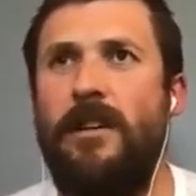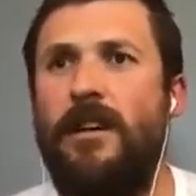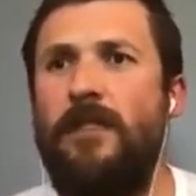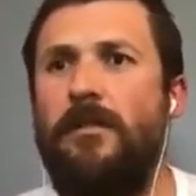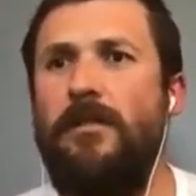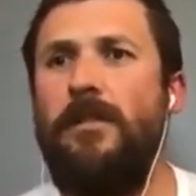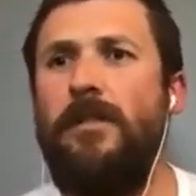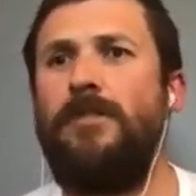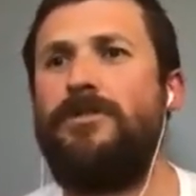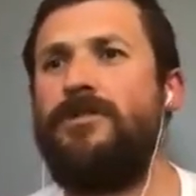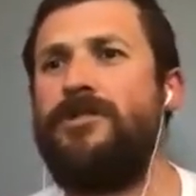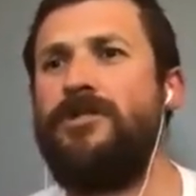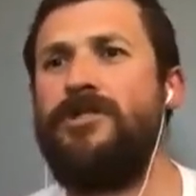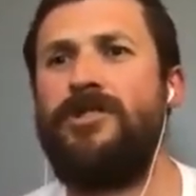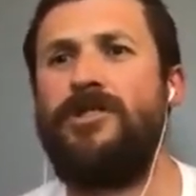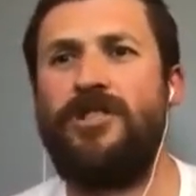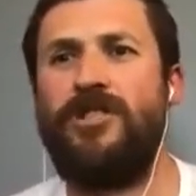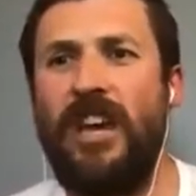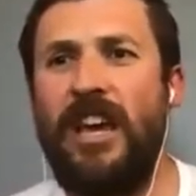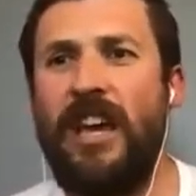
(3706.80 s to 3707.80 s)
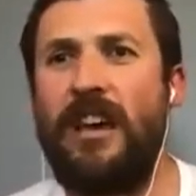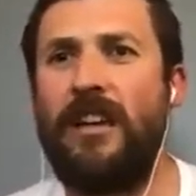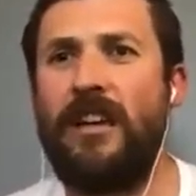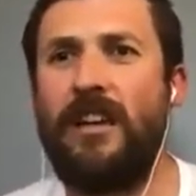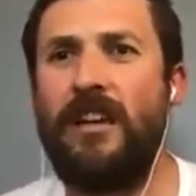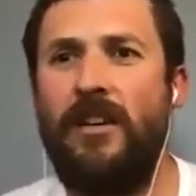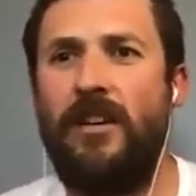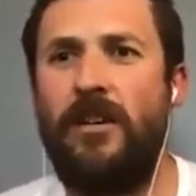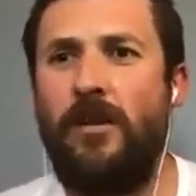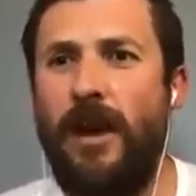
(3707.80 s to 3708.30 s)
no shit.
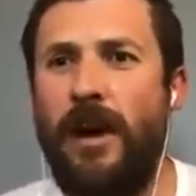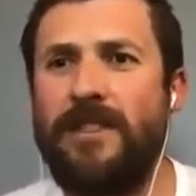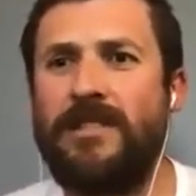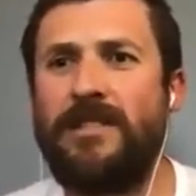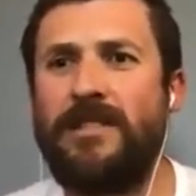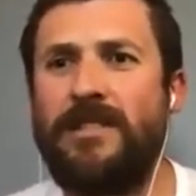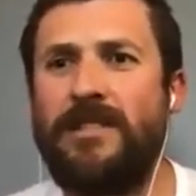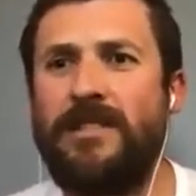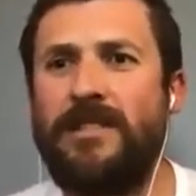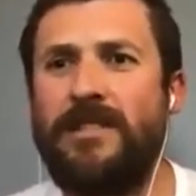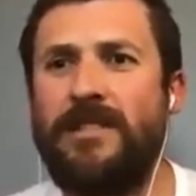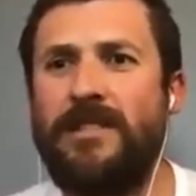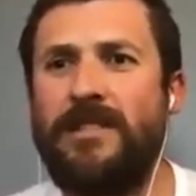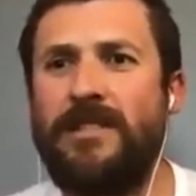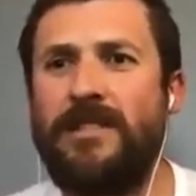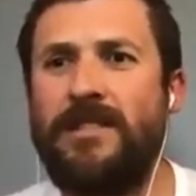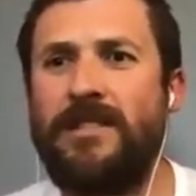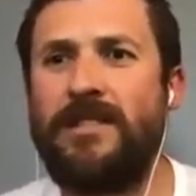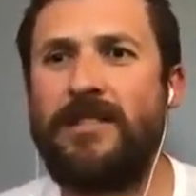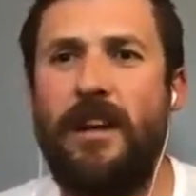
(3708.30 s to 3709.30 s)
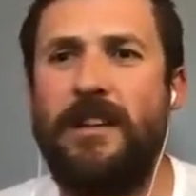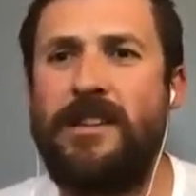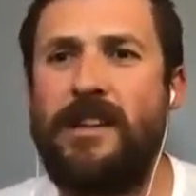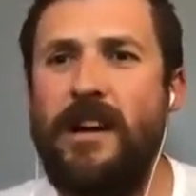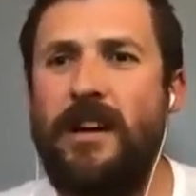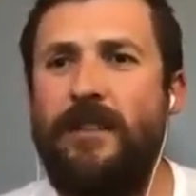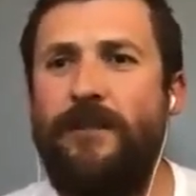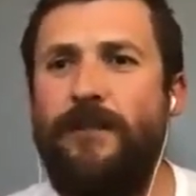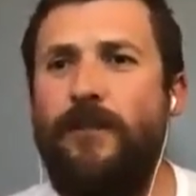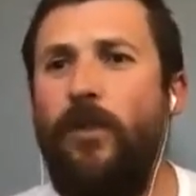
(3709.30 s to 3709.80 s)
Who hasn't freaking
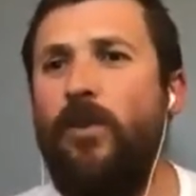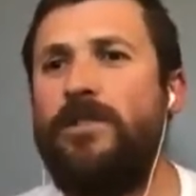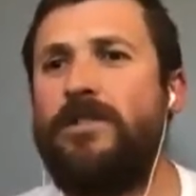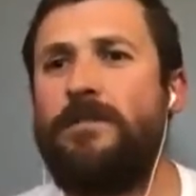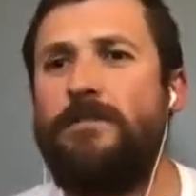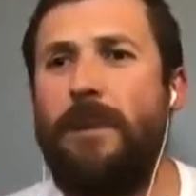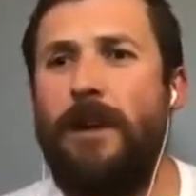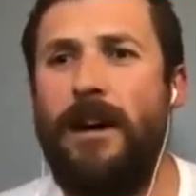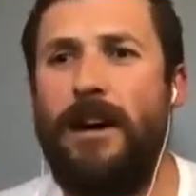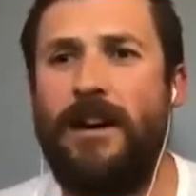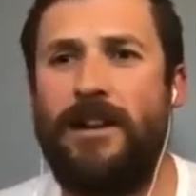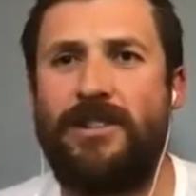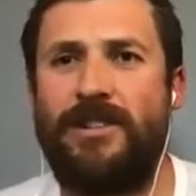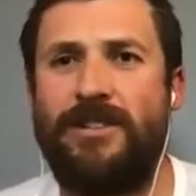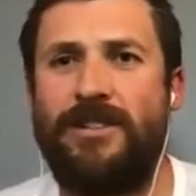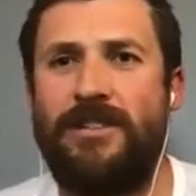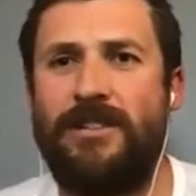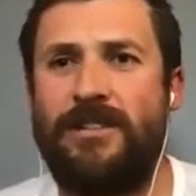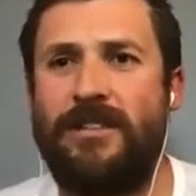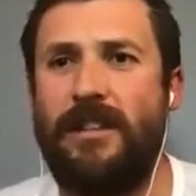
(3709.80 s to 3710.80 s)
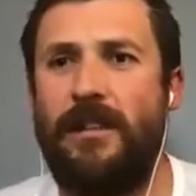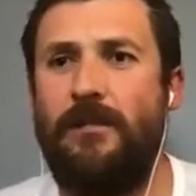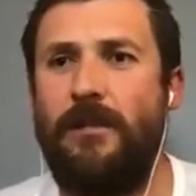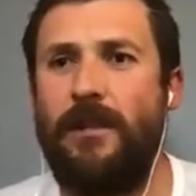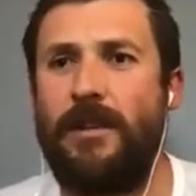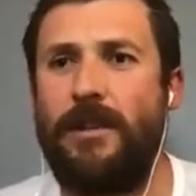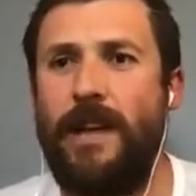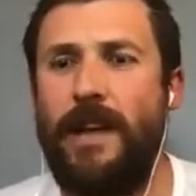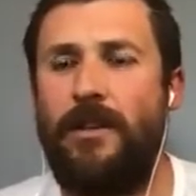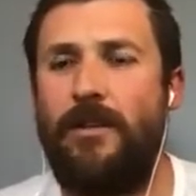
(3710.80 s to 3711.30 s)
done forced marches and stuff
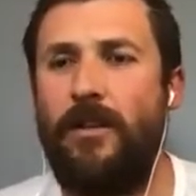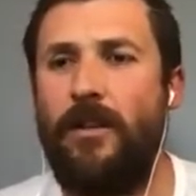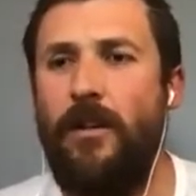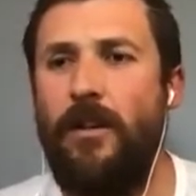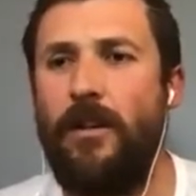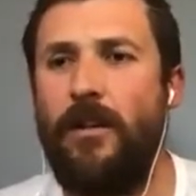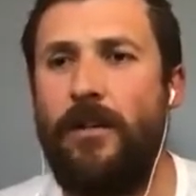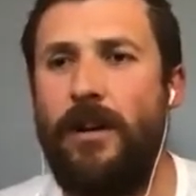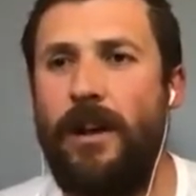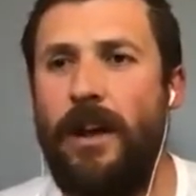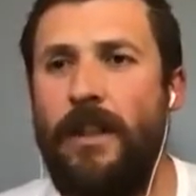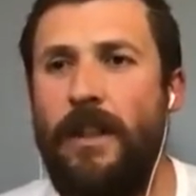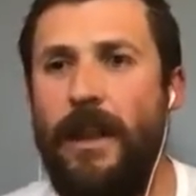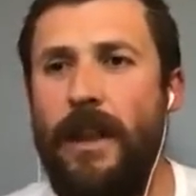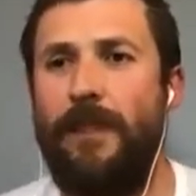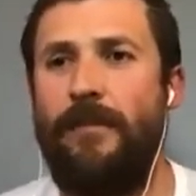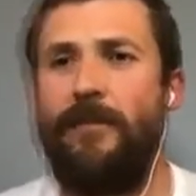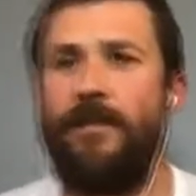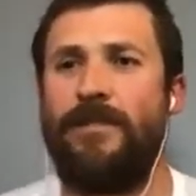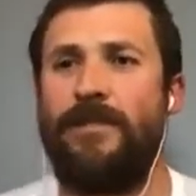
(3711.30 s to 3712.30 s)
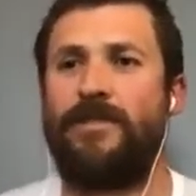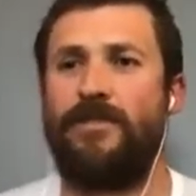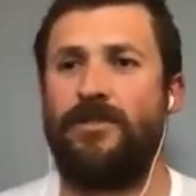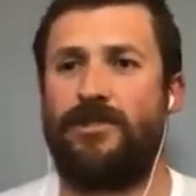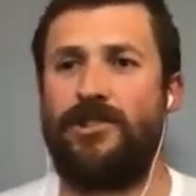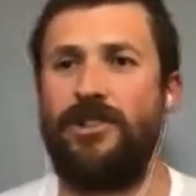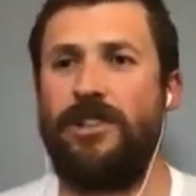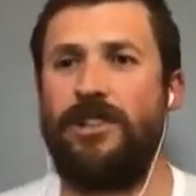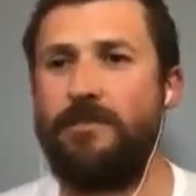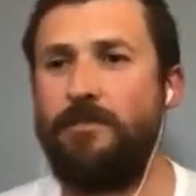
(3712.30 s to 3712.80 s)
like that on concrete? And then everyone's got
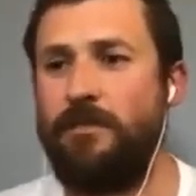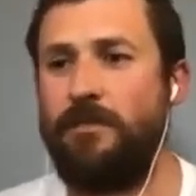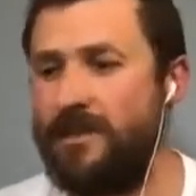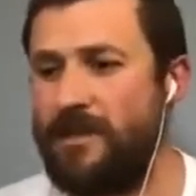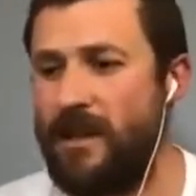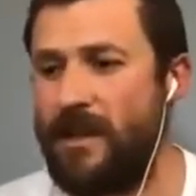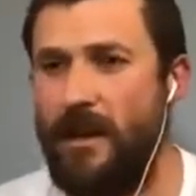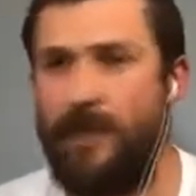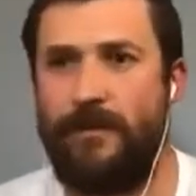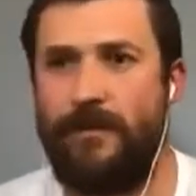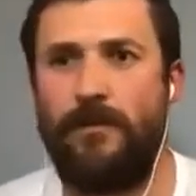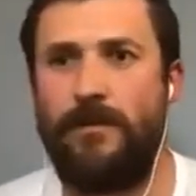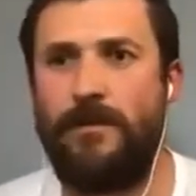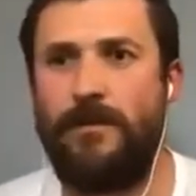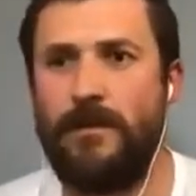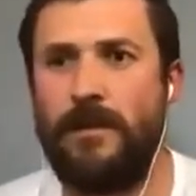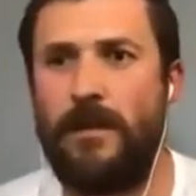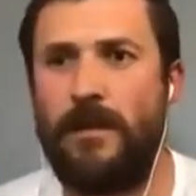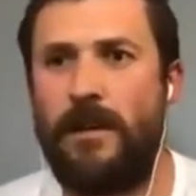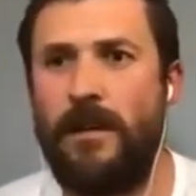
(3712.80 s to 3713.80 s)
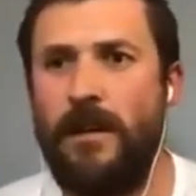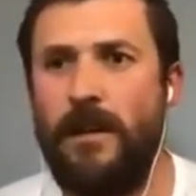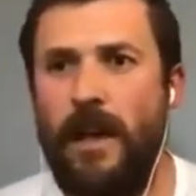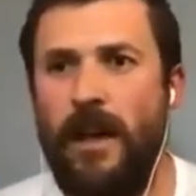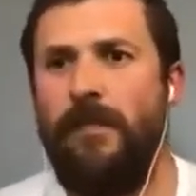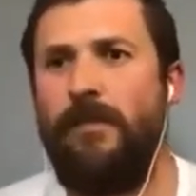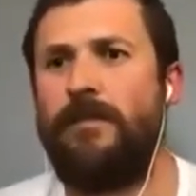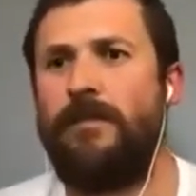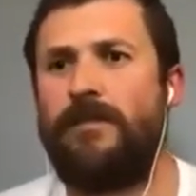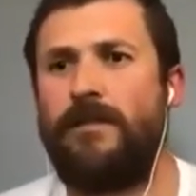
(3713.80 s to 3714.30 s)
shin splints afterwards. Yeah.
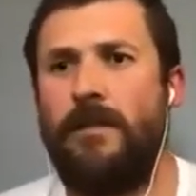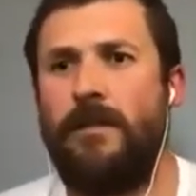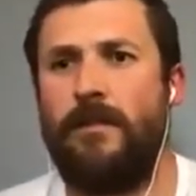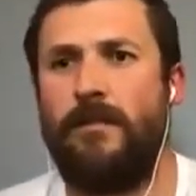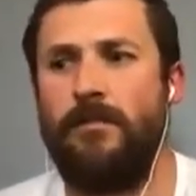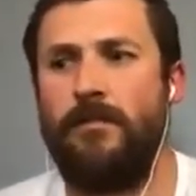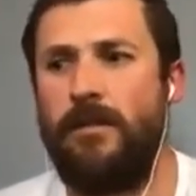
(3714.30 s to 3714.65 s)
Everyone's got them.